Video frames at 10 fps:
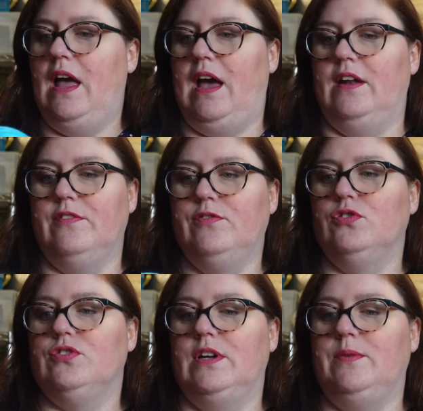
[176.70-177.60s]
and
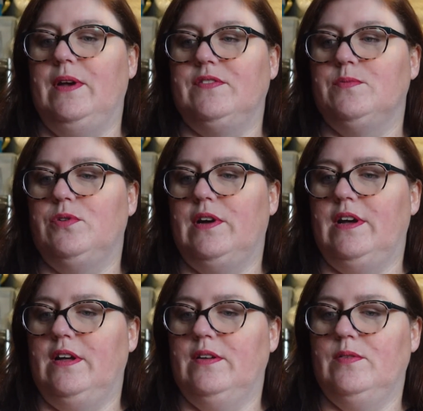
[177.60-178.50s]
unfortunately we have
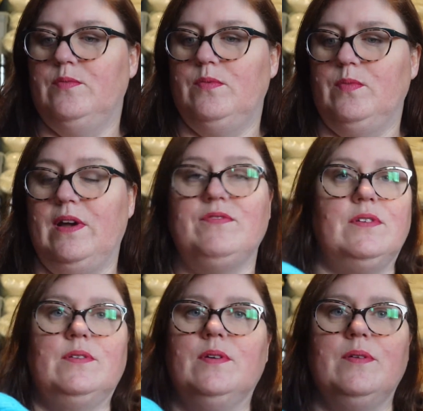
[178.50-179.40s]

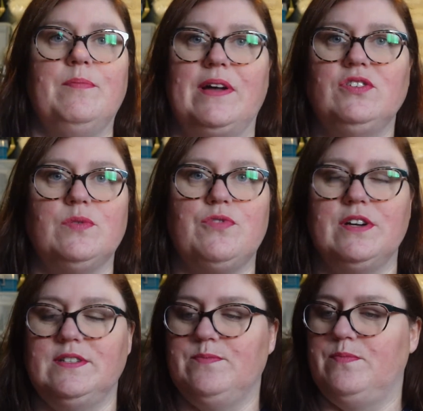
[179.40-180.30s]
to match the
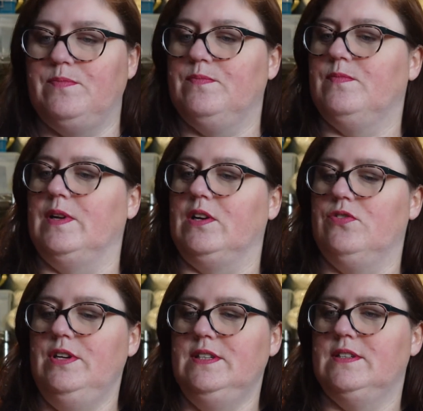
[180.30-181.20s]
price
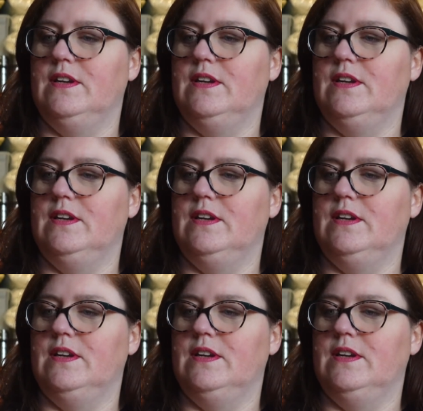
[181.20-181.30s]
increase.